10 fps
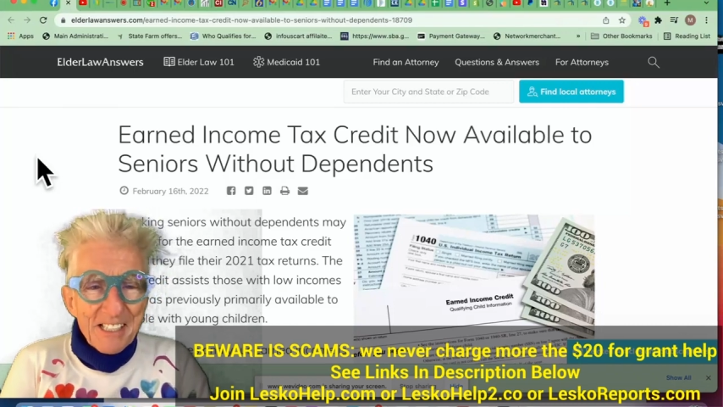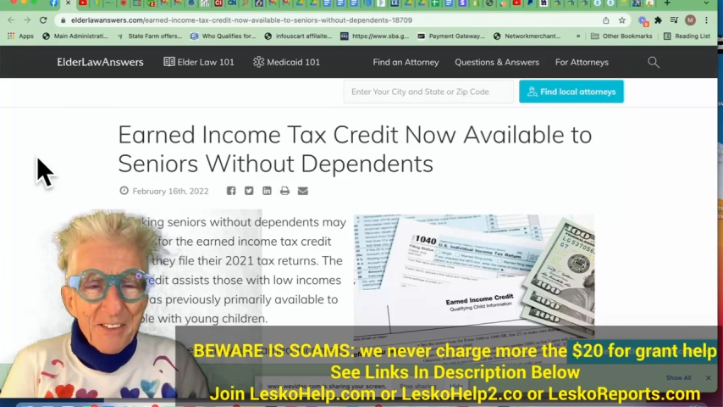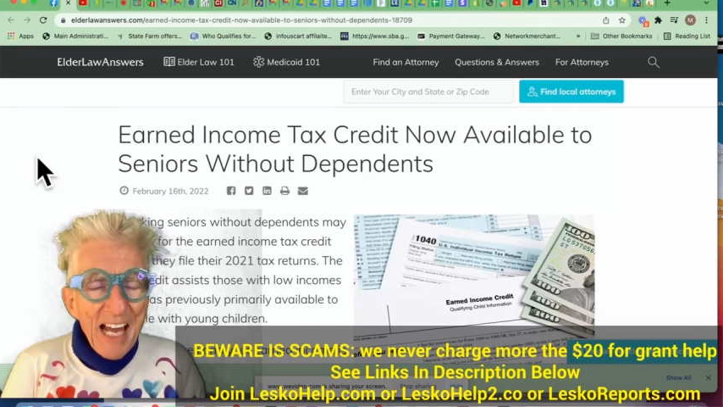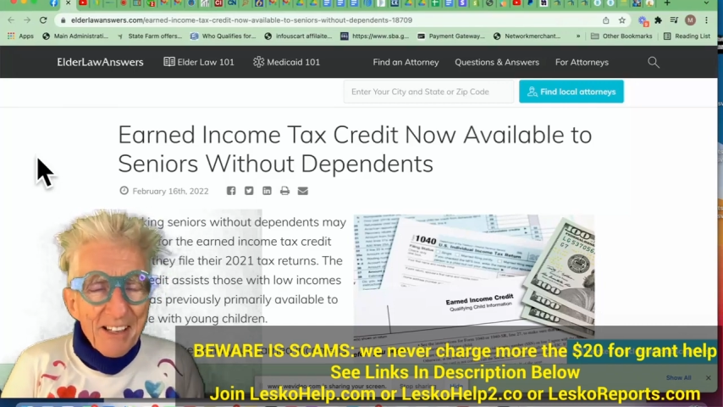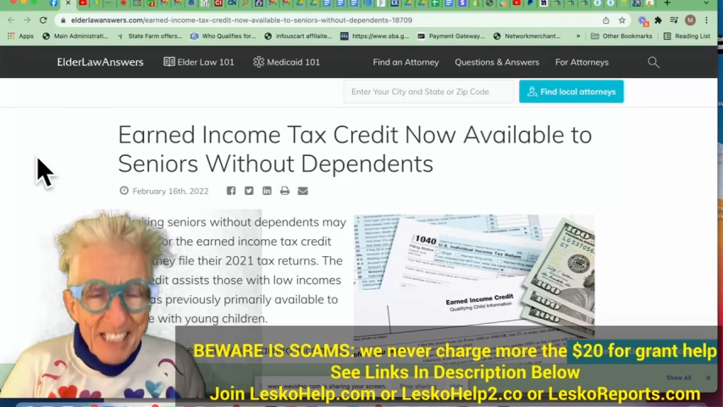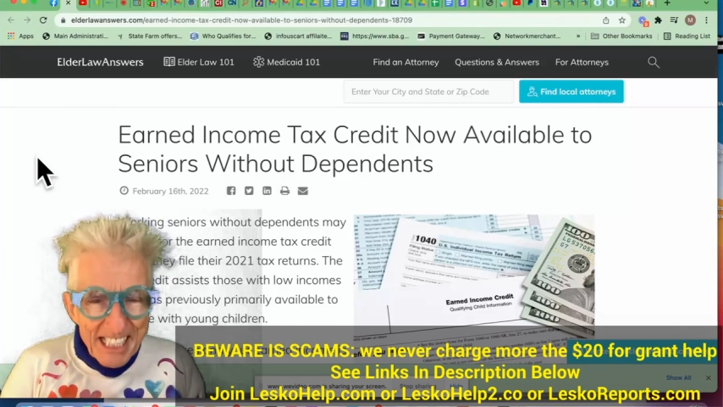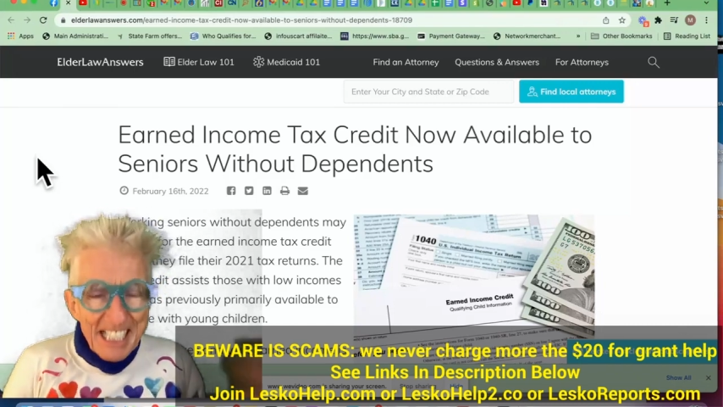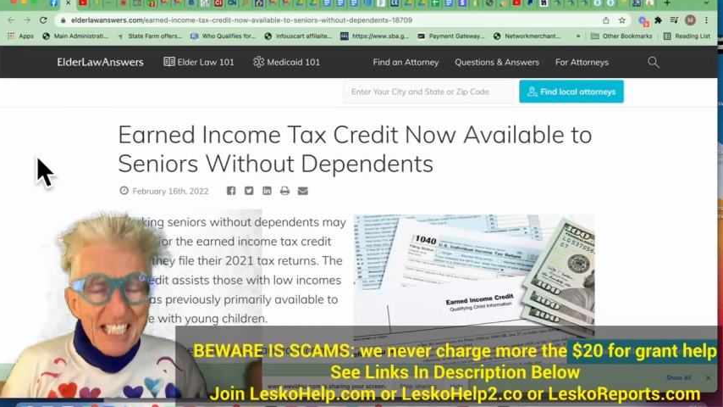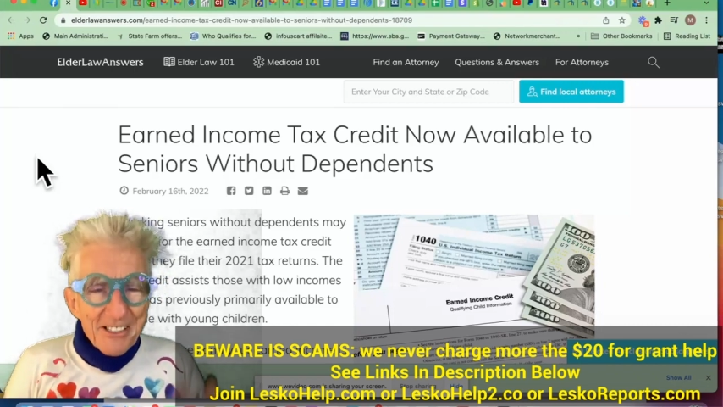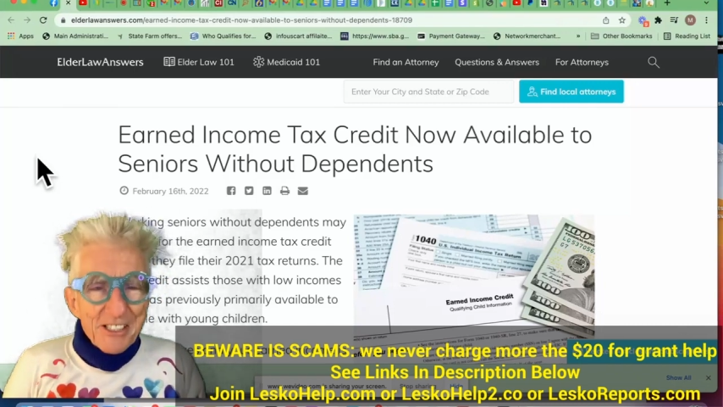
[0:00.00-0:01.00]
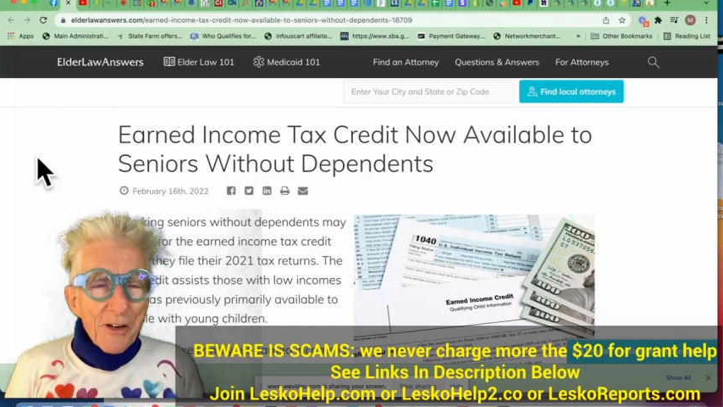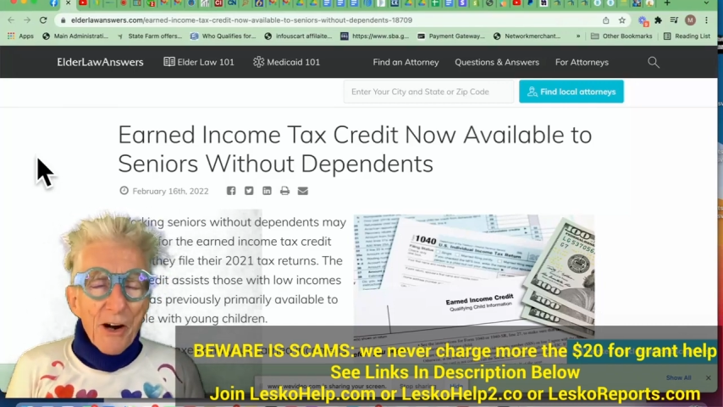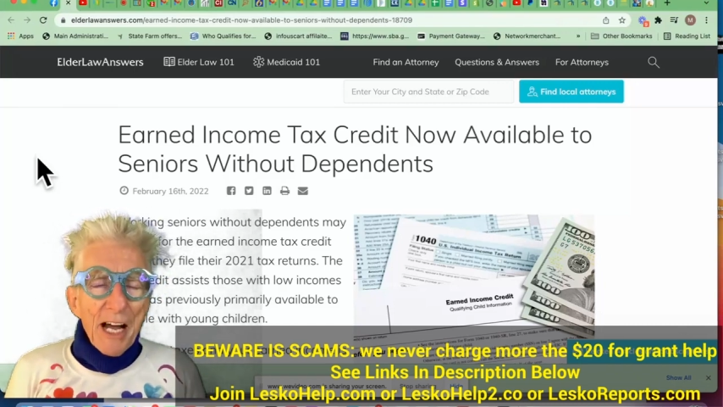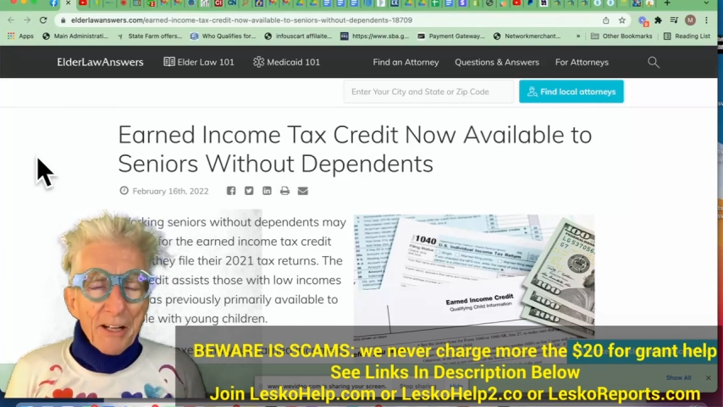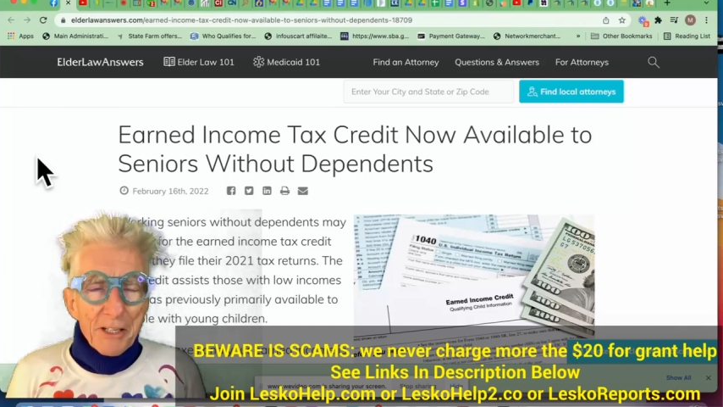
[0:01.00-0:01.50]
So now seniors
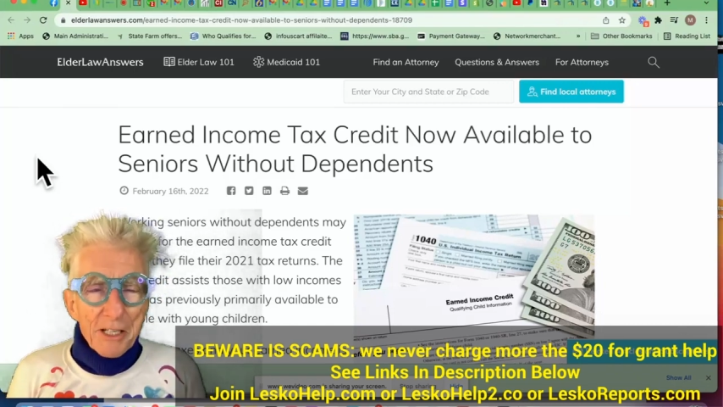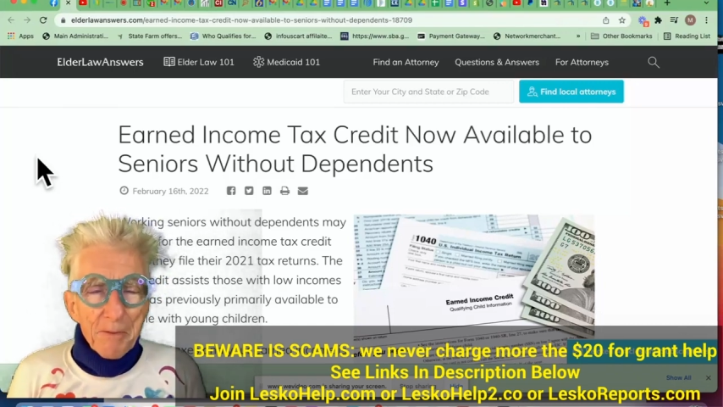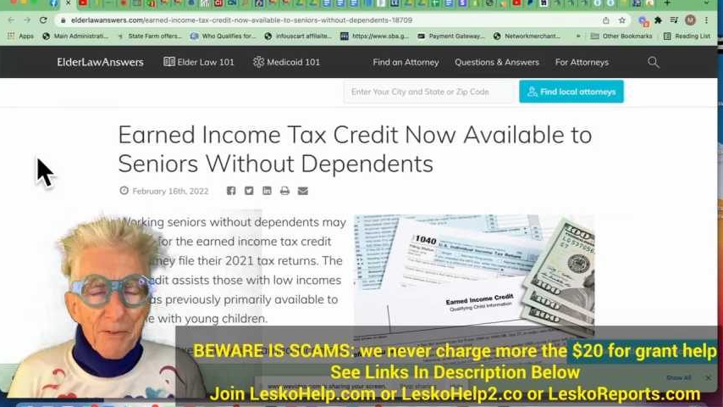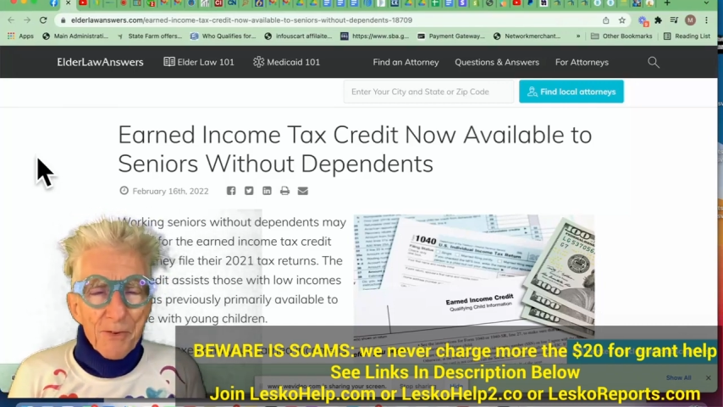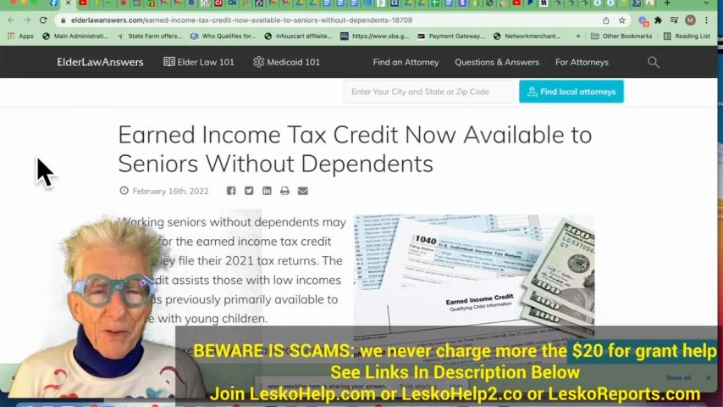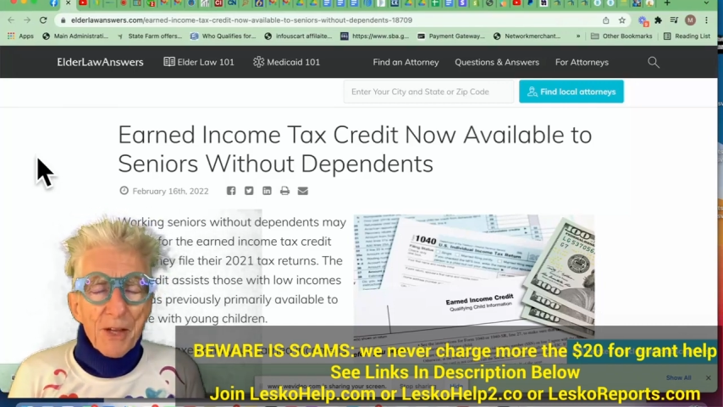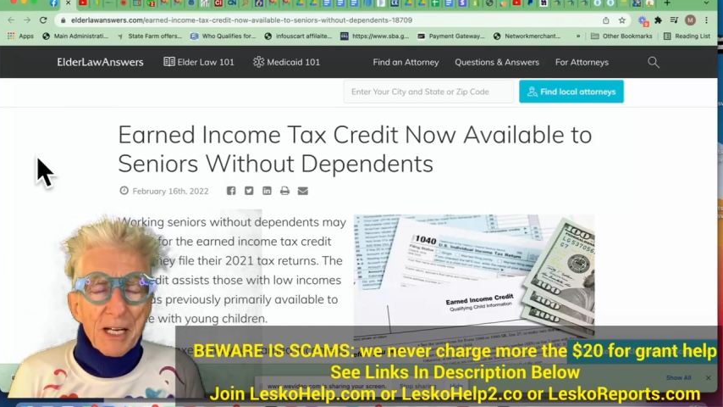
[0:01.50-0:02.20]
are eligible for